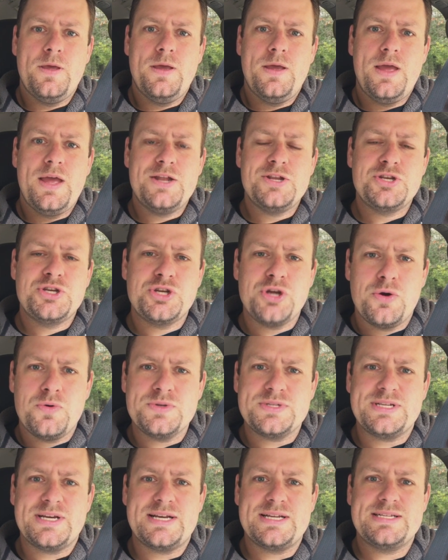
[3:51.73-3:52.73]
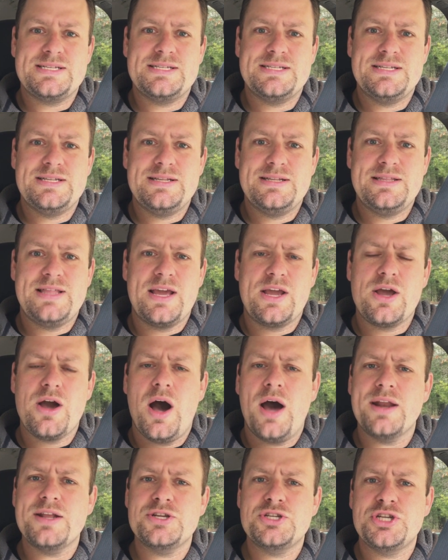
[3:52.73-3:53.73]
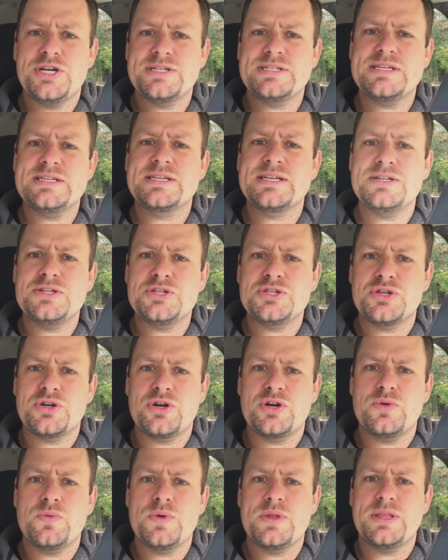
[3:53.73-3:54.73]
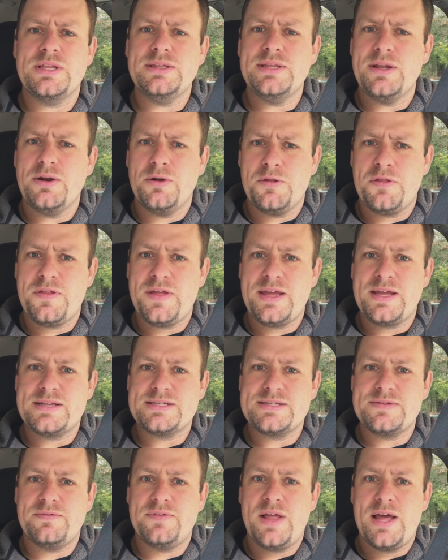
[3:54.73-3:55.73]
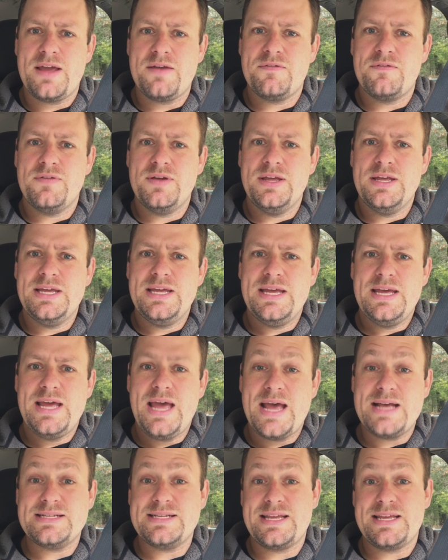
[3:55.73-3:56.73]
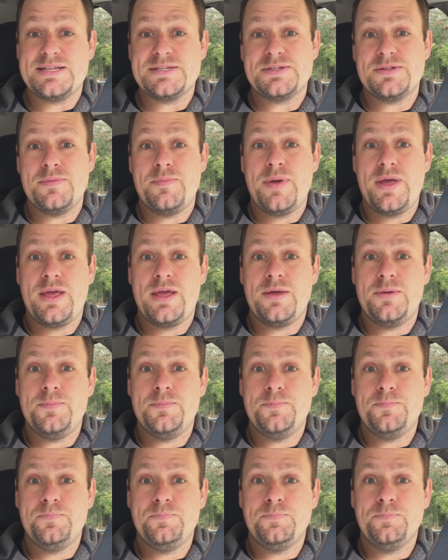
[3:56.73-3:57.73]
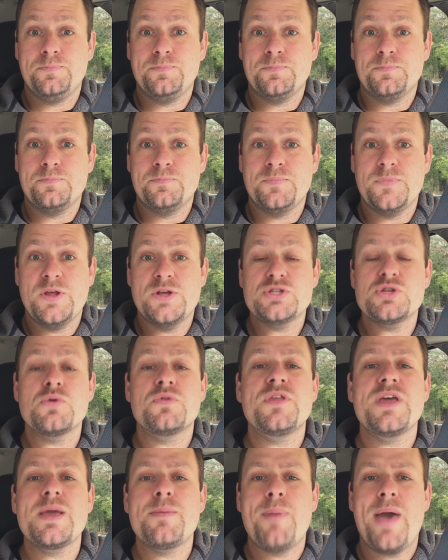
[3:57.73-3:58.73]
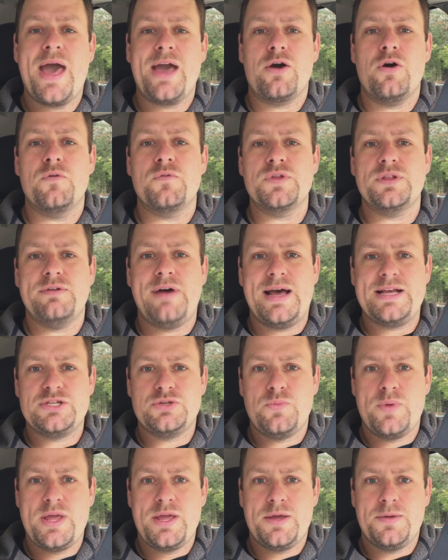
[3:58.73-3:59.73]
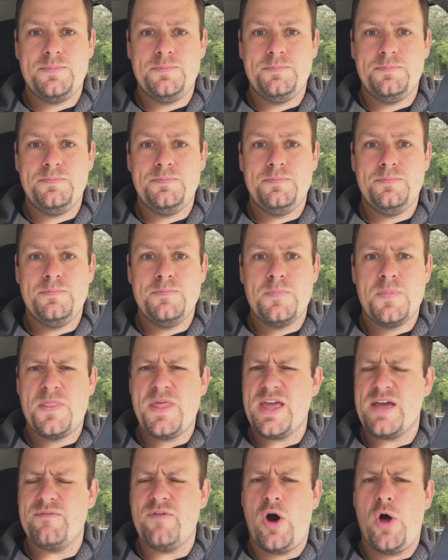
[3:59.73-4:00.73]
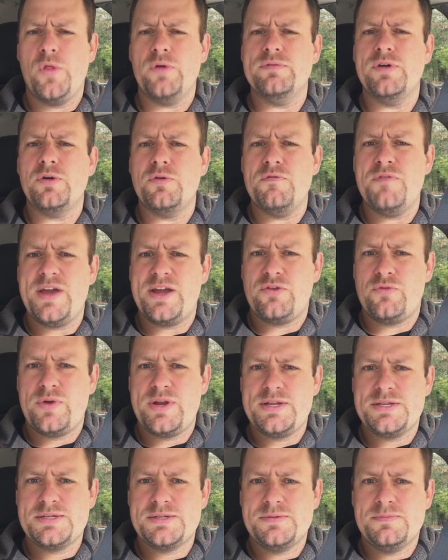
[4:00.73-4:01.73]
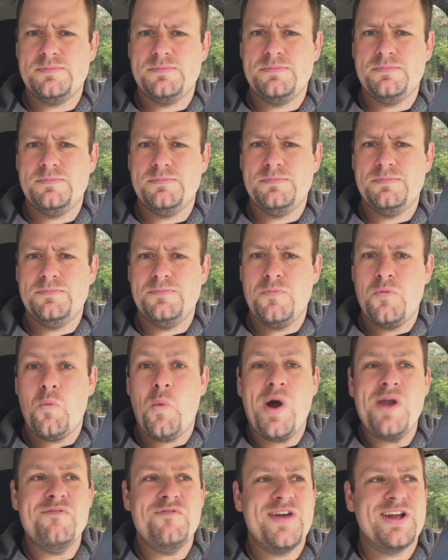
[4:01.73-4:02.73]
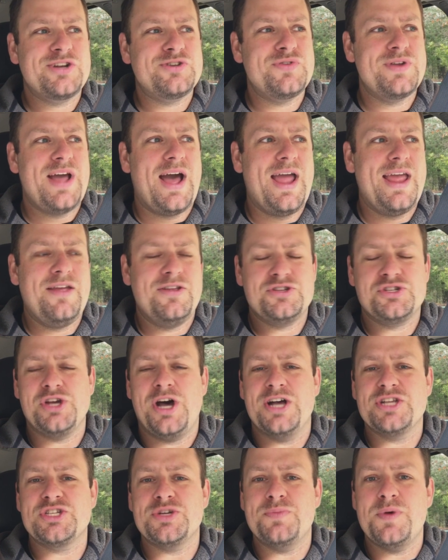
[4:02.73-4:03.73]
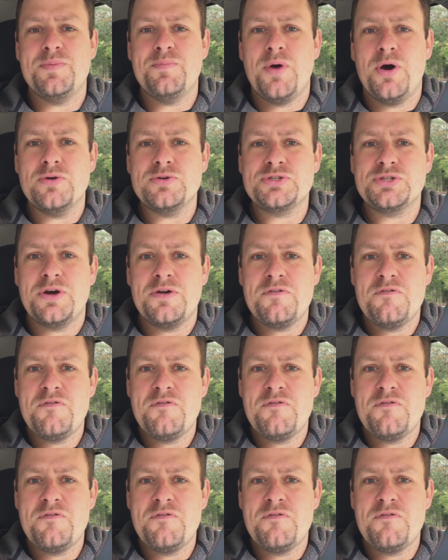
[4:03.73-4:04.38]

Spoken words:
It shows us that God is just as concerned with the little things of life as he is the big. So think back over the last week. Think of all the little victories. One victory I saw someone post on